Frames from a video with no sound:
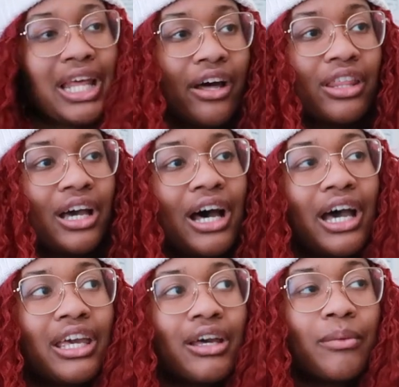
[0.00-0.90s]
now that
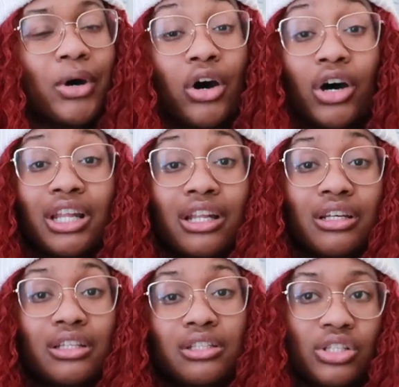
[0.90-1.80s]
I am
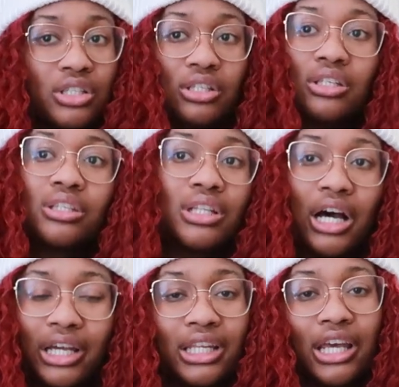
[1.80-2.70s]
on just
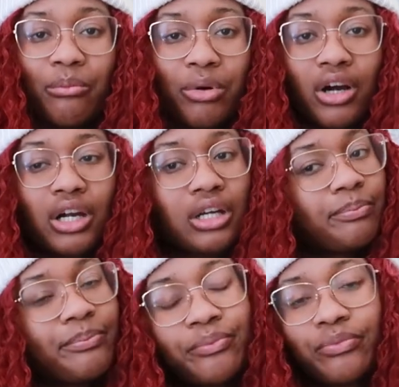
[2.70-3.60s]
stockinette
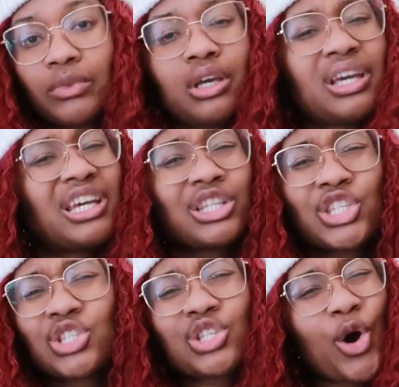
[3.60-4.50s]
part,
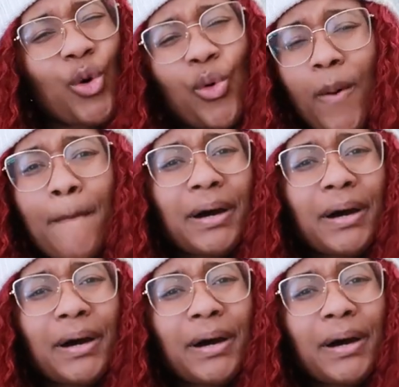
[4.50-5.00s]
it's so